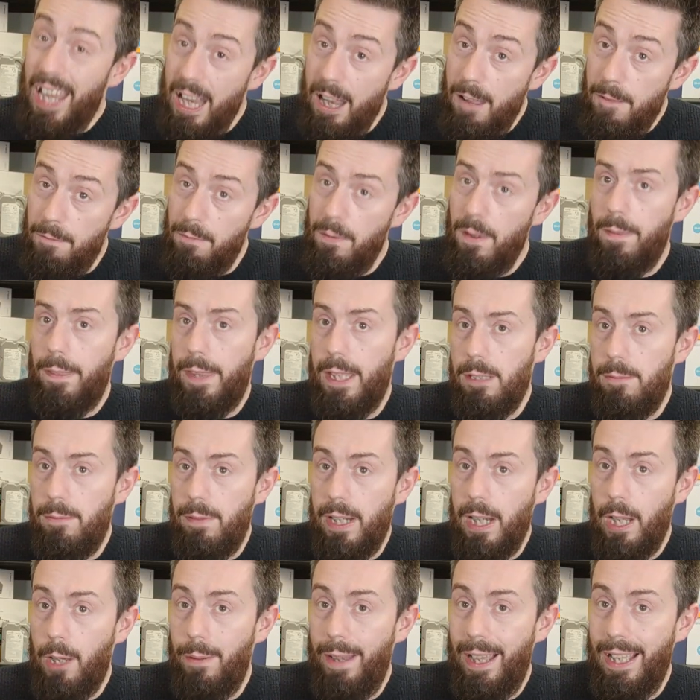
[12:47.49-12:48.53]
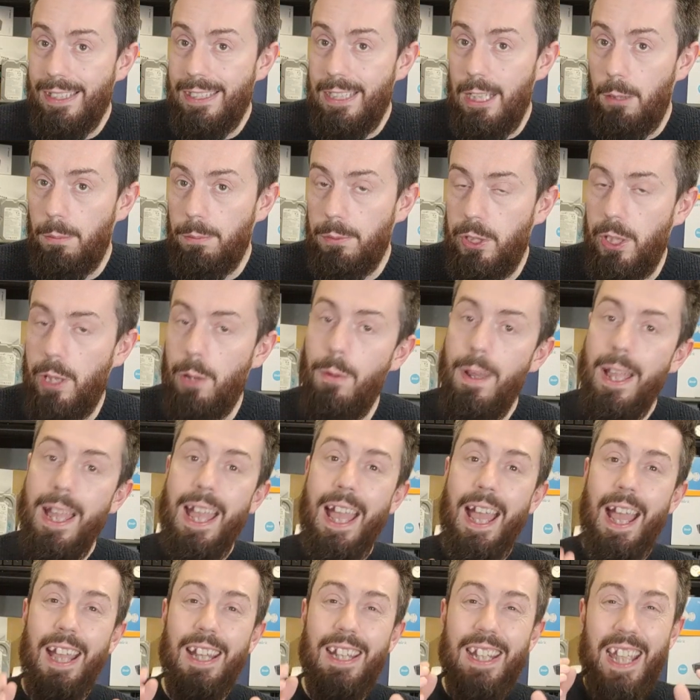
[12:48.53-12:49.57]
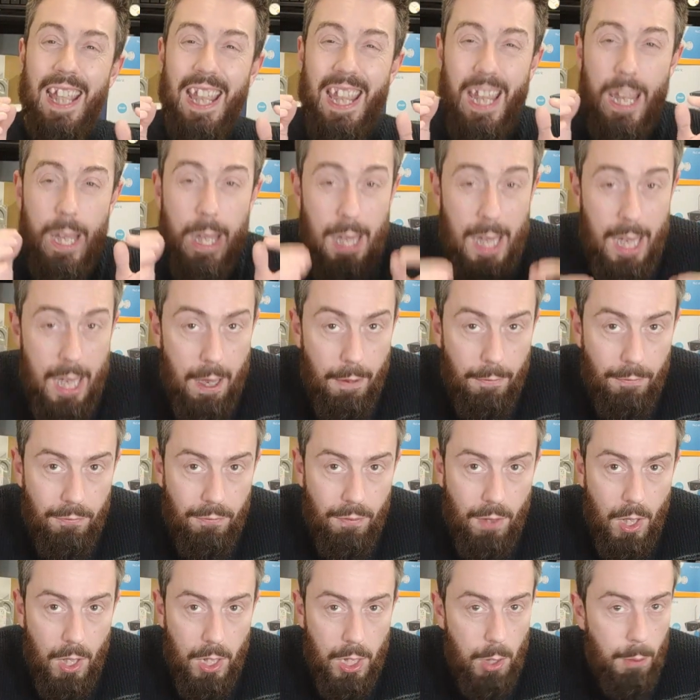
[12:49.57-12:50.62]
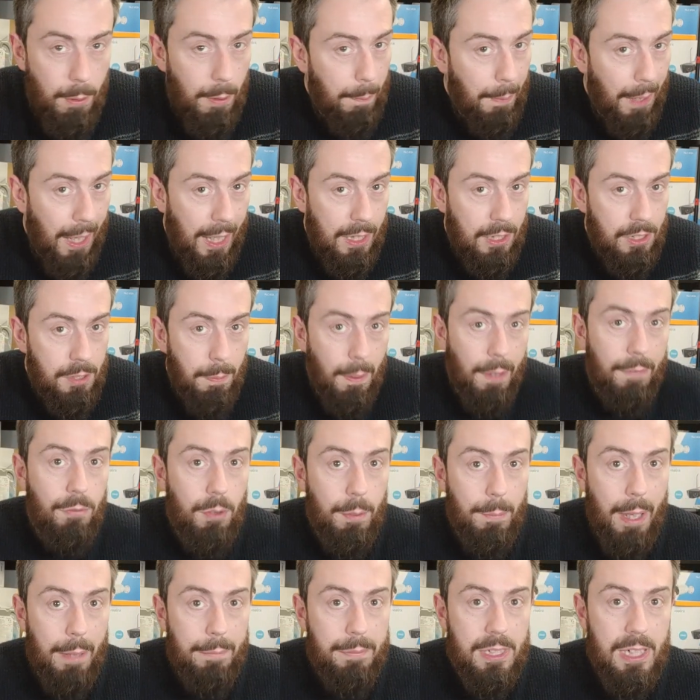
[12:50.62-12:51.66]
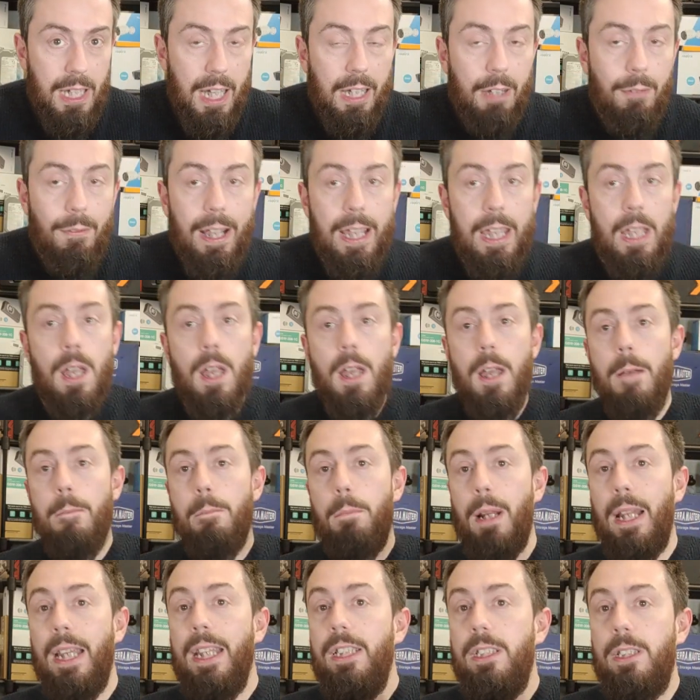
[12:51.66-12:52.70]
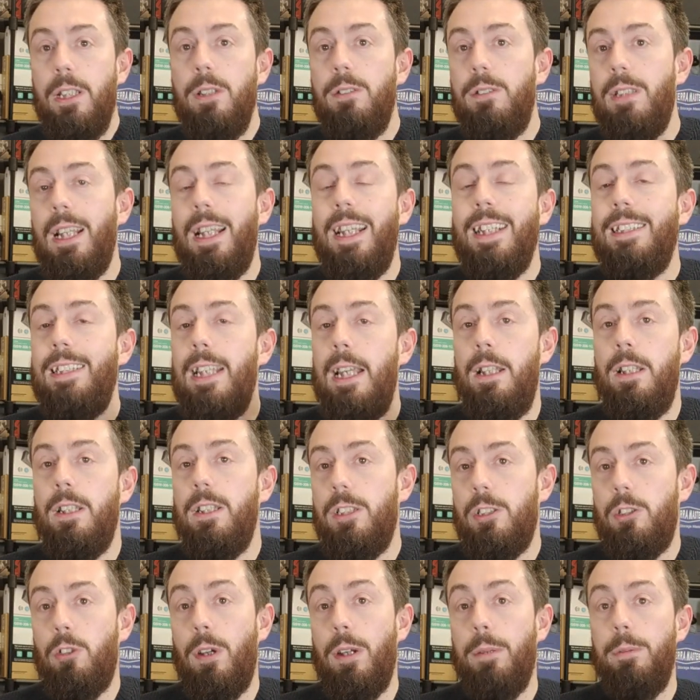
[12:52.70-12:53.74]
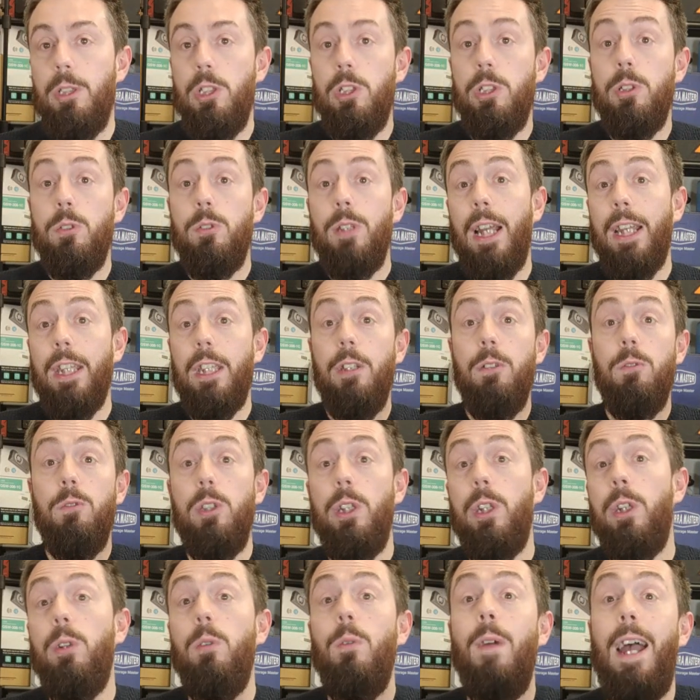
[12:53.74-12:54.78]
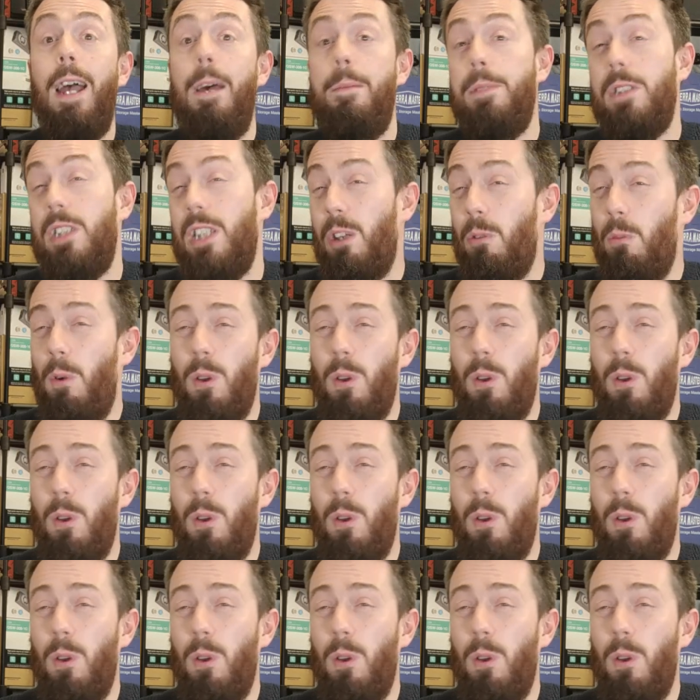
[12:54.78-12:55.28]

If this video has helped you, and if you are planning to buy from Amazon anyway, please use the links in the description to take you to Amazon.